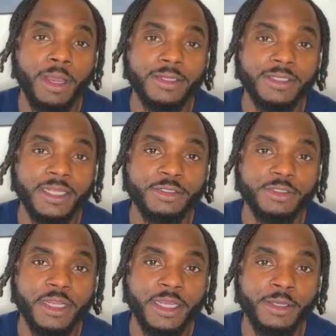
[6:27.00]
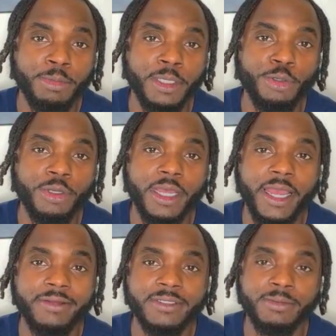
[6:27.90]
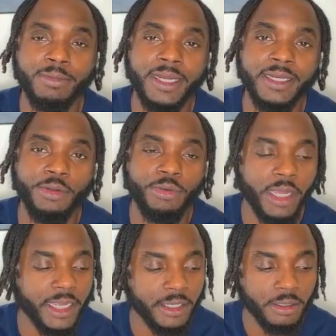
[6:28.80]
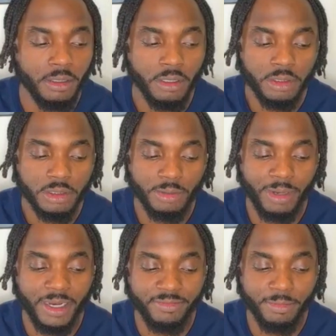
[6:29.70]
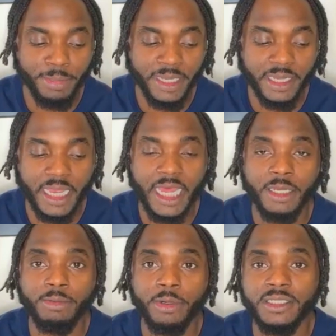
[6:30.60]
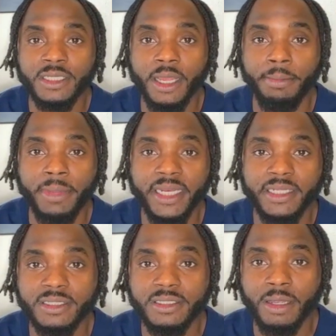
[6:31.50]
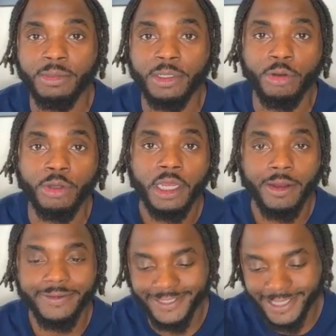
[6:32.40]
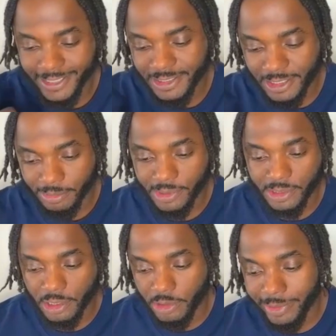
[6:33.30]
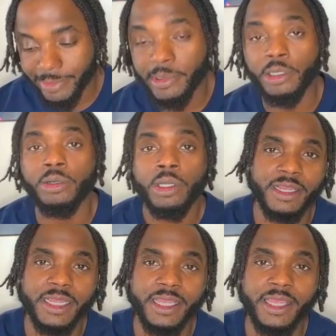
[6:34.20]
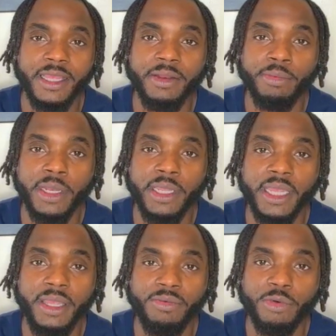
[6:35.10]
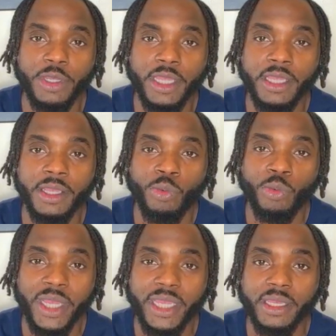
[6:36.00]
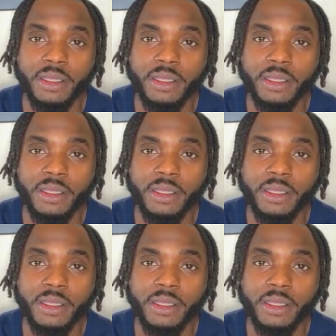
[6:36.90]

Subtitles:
how dangerous that could be. You could have somebody you hate, somebody of a big caliber, admitting to something or saying something criminal. It could get really evil. It could get wicked.